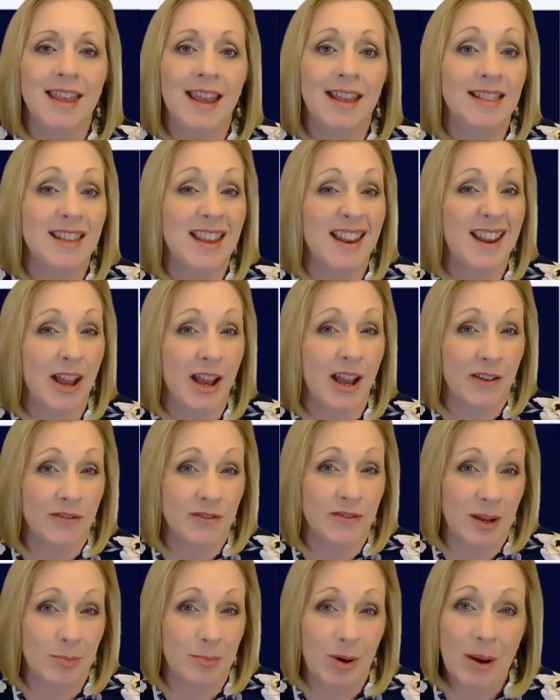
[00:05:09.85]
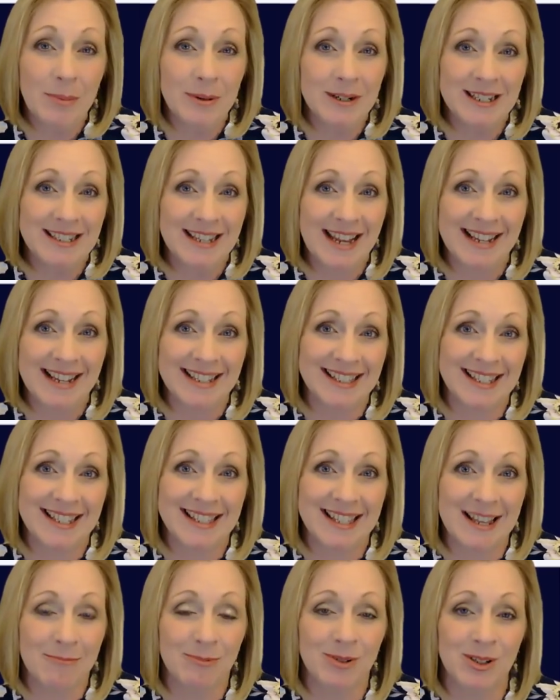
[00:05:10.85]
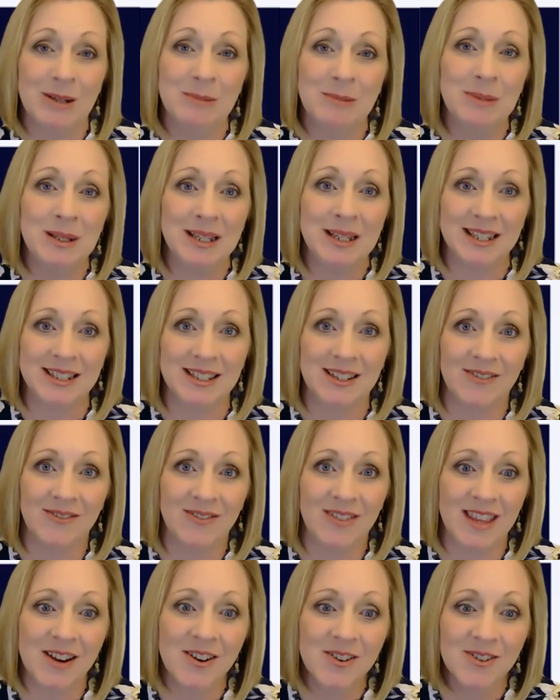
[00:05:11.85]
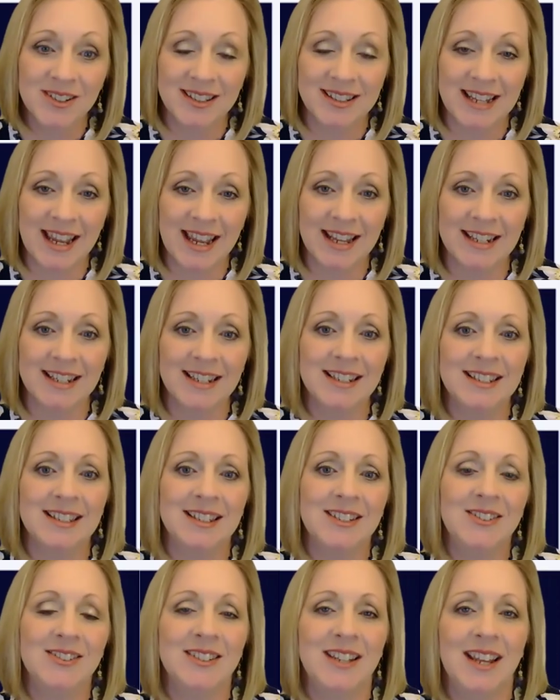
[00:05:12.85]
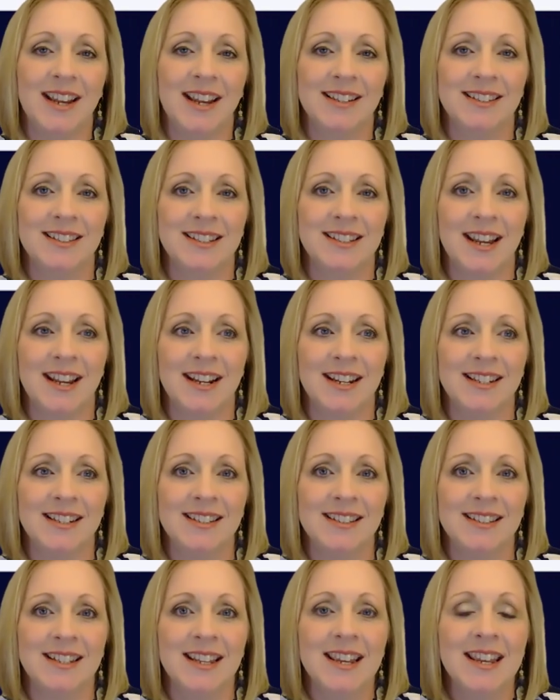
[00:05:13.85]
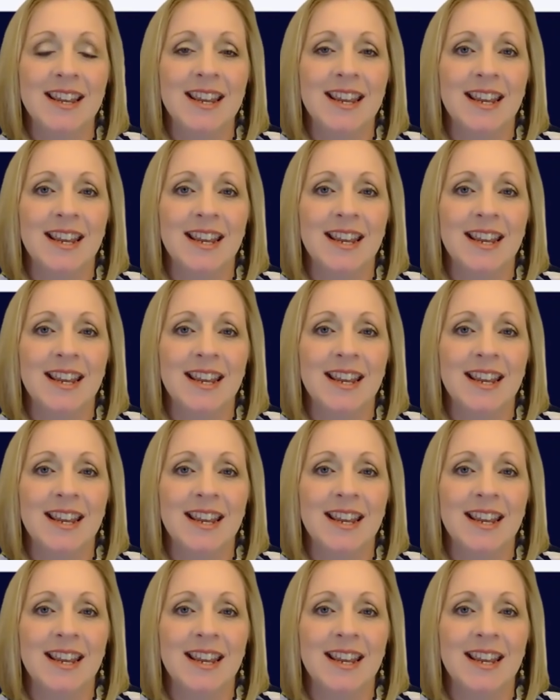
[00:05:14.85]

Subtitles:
and they have a property tax exemption because of their status, their tax status,